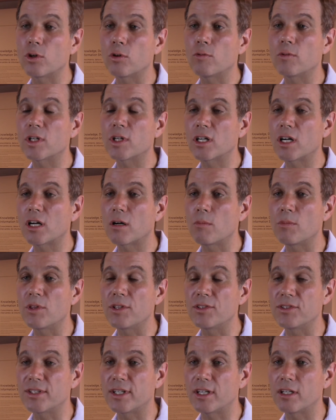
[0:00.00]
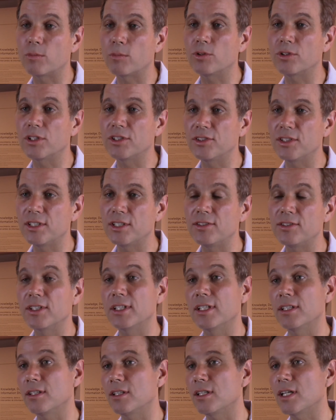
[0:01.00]
overcome this terrible
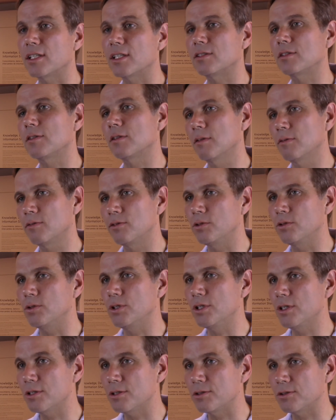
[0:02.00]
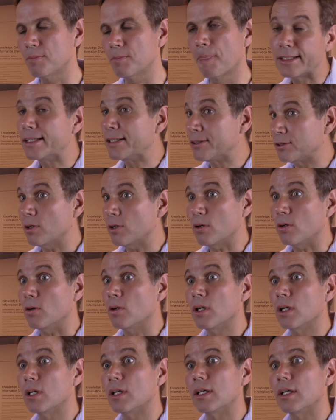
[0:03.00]
disease in the next few years.
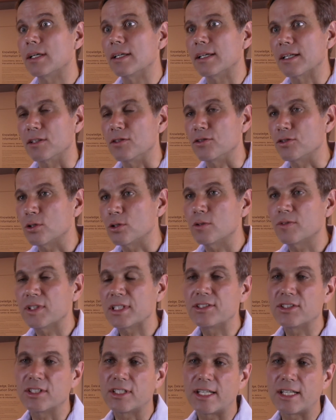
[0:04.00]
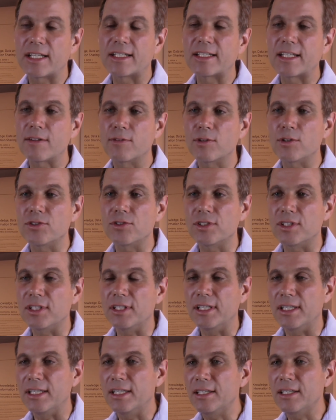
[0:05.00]
So, conserving genetic diversity
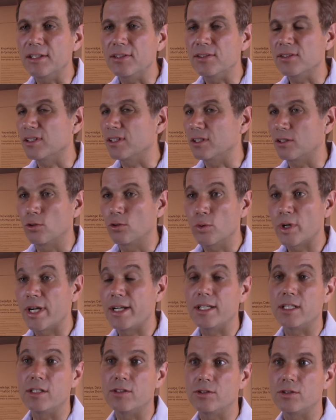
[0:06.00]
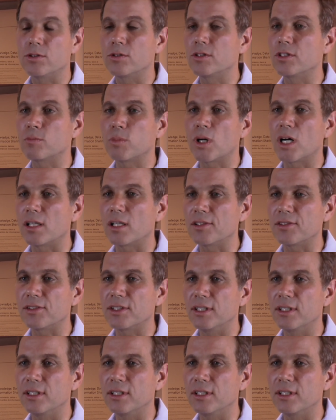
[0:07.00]
is a great insurance policy.